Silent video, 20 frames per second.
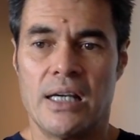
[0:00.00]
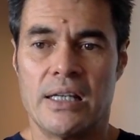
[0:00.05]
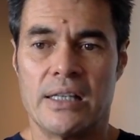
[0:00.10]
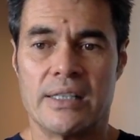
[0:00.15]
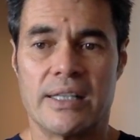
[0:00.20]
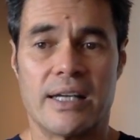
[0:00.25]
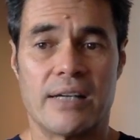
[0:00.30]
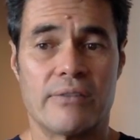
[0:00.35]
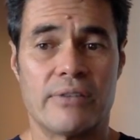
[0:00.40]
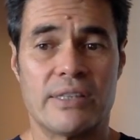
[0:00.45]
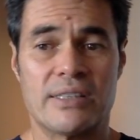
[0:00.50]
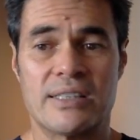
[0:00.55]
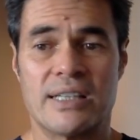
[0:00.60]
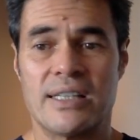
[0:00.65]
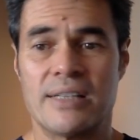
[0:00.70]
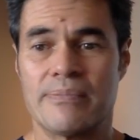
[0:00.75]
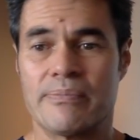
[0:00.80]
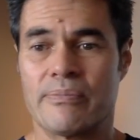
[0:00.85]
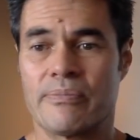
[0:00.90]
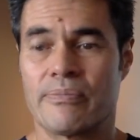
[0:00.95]
Yeah,
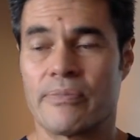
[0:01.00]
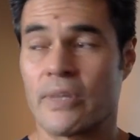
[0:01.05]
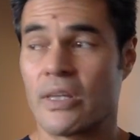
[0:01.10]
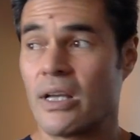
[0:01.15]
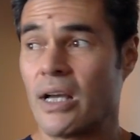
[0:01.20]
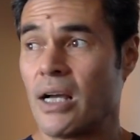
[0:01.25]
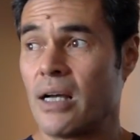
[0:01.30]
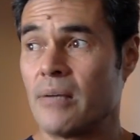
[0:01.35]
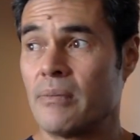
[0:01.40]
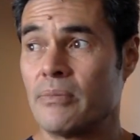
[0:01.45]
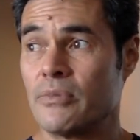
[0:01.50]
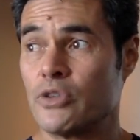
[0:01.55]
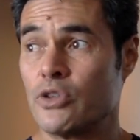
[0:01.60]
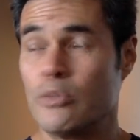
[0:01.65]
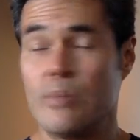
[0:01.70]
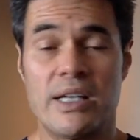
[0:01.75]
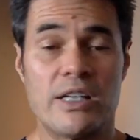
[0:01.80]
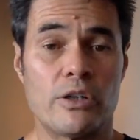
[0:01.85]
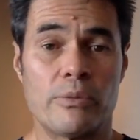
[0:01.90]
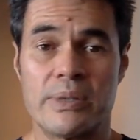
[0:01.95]
Redscape, you
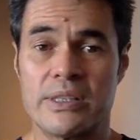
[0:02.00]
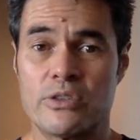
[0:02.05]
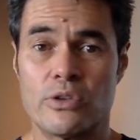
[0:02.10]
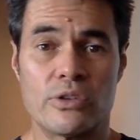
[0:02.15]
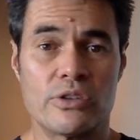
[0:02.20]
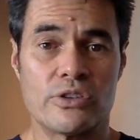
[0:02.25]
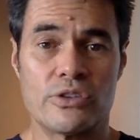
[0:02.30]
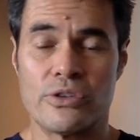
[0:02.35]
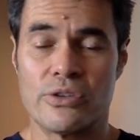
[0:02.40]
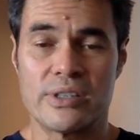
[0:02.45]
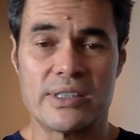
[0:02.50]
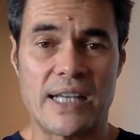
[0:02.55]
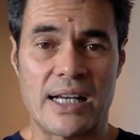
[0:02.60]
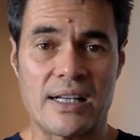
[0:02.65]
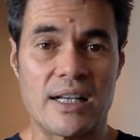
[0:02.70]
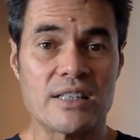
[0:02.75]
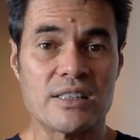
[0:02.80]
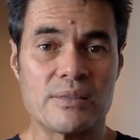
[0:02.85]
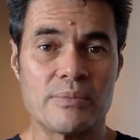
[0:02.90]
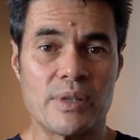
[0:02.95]
may not be talking to your
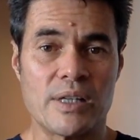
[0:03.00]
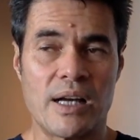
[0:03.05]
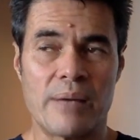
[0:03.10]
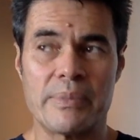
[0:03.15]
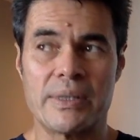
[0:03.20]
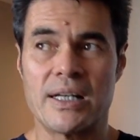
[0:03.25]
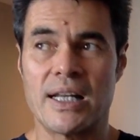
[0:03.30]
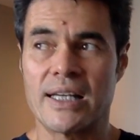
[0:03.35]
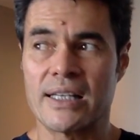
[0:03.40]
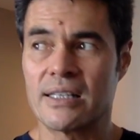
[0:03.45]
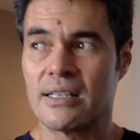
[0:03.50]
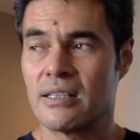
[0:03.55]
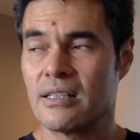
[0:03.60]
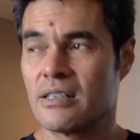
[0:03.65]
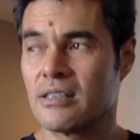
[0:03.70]
exact customer. I mean, like,